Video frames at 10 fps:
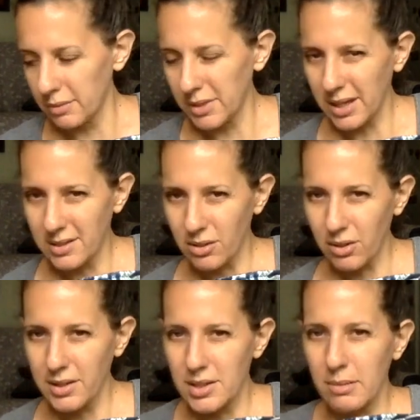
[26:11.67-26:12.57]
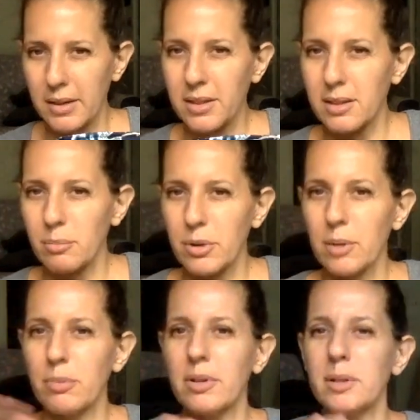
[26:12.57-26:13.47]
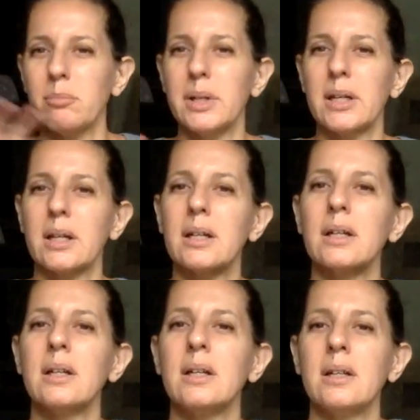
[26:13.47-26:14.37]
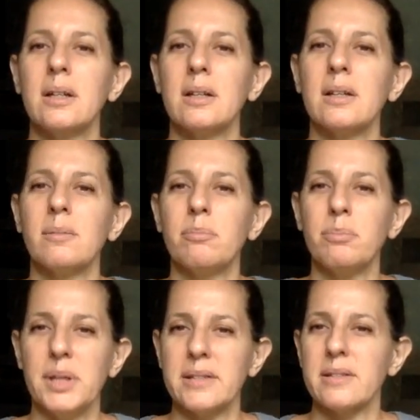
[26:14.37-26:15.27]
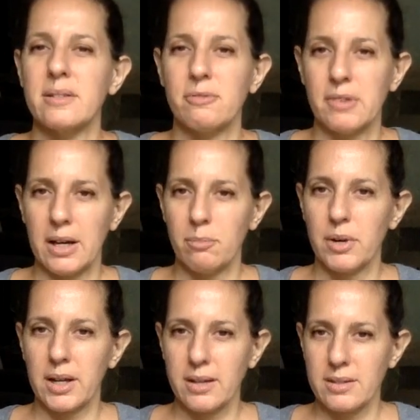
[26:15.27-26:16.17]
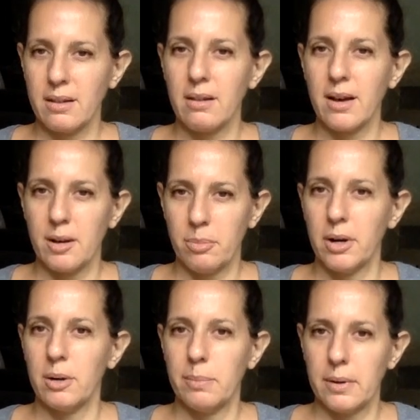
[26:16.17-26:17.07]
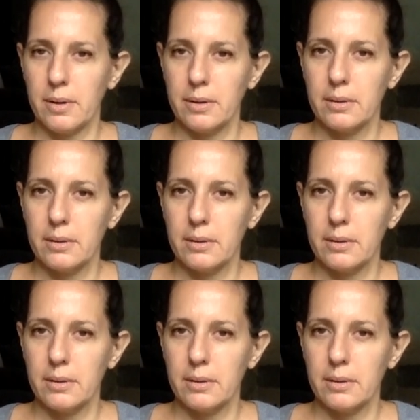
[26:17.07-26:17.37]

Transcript: Not so crazy about the purple and big pieces of fabric. It's a lot of purple.